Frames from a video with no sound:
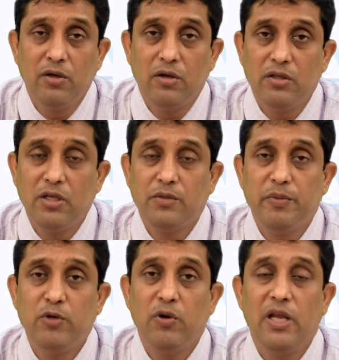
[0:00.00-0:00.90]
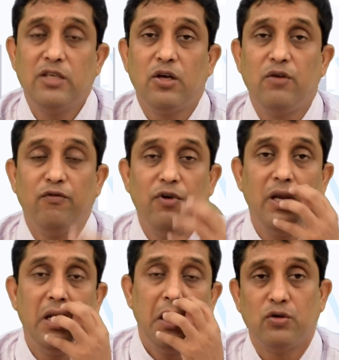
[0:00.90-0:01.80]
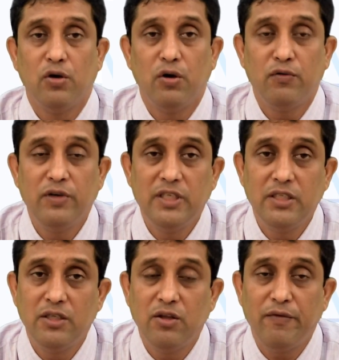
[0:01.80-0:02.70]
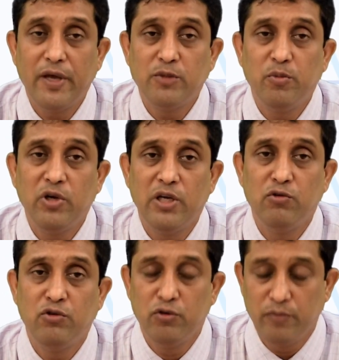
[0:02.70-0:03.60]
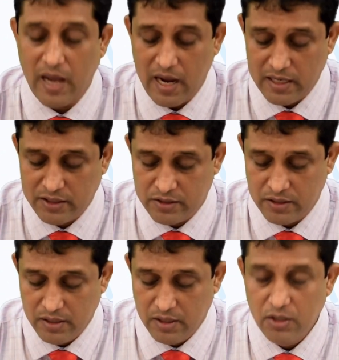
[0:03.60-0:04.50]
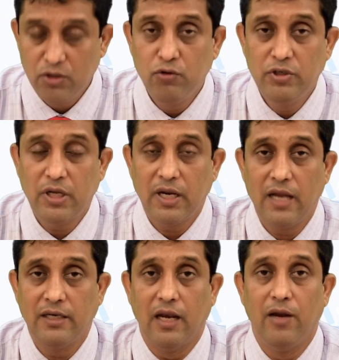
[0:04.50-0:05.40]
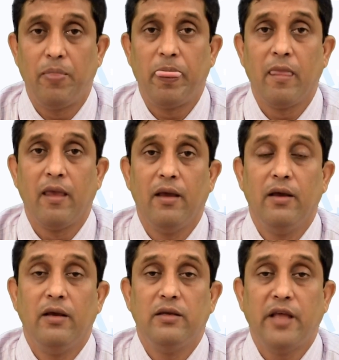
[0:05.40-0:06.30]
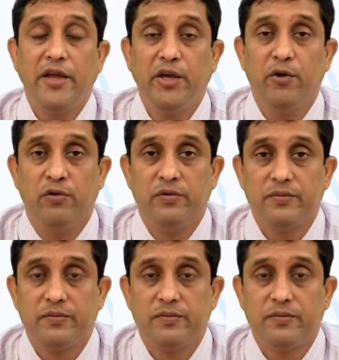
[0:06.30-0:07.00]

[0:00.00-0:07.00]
this video lesson will which is in the Facebook, YouTube and Twitter handle. Thank you.